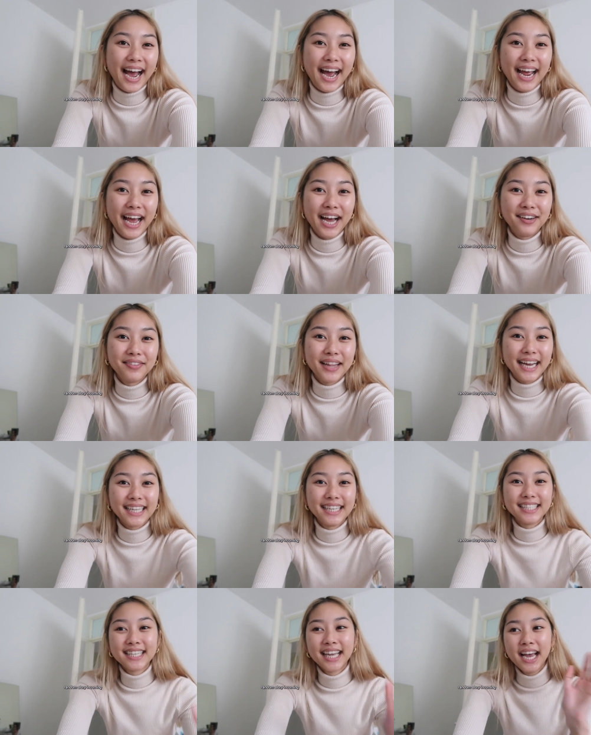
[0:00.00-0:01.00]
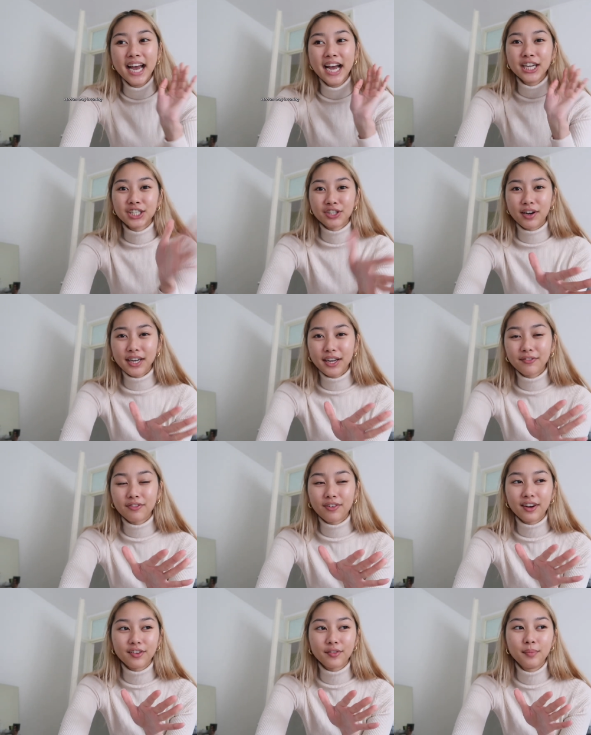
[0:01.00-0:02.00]
I have like this truck in
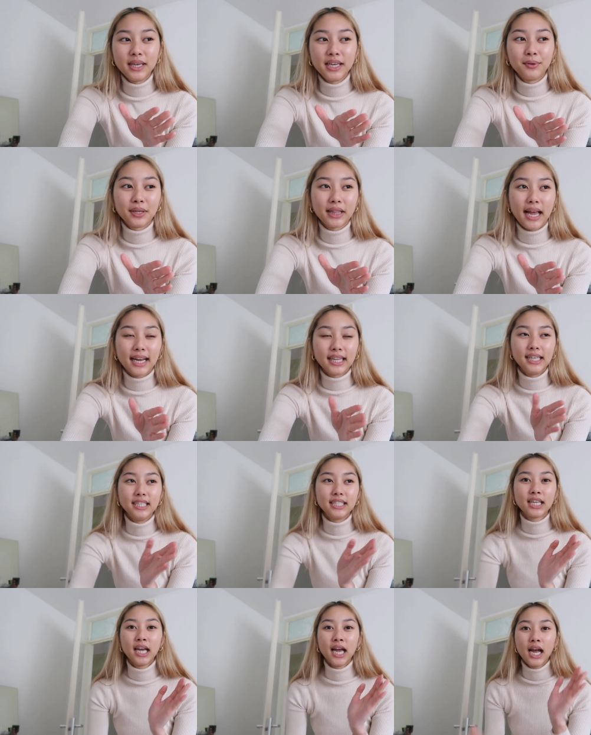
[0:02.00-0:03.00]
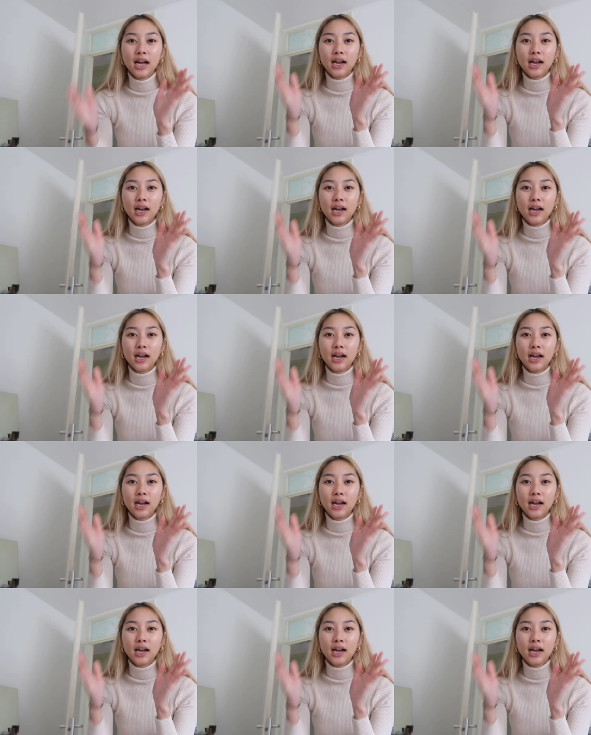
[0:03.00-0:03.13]
front of me with like these